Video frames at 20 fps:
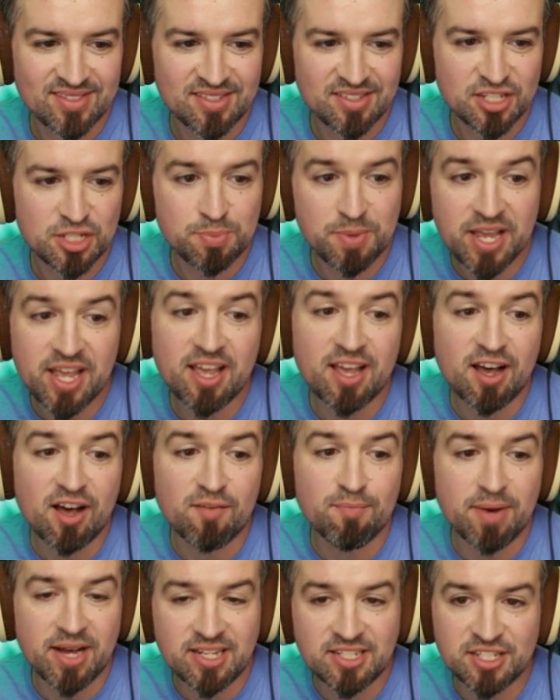Speaking
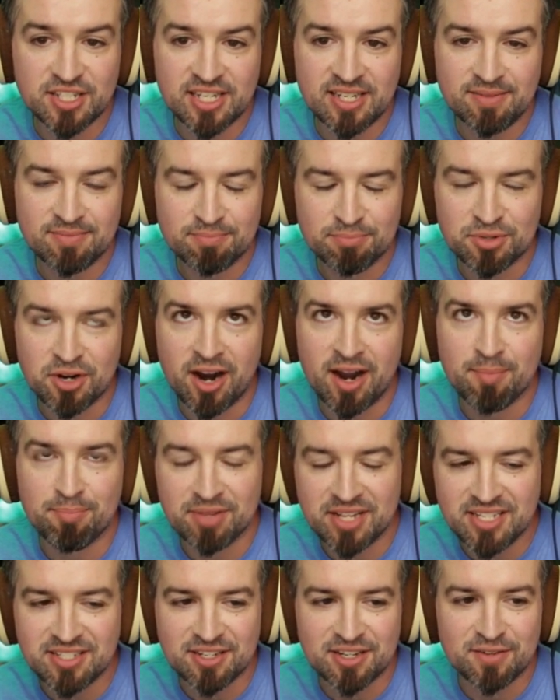of Bungie, sorry,
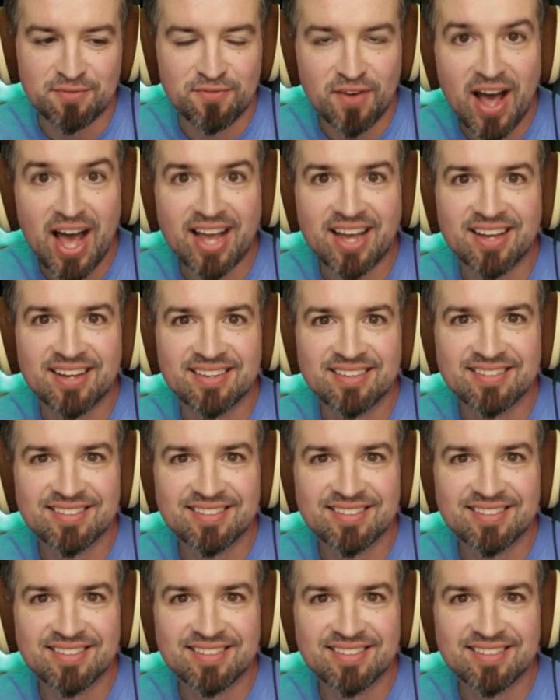Blizzard, fuck.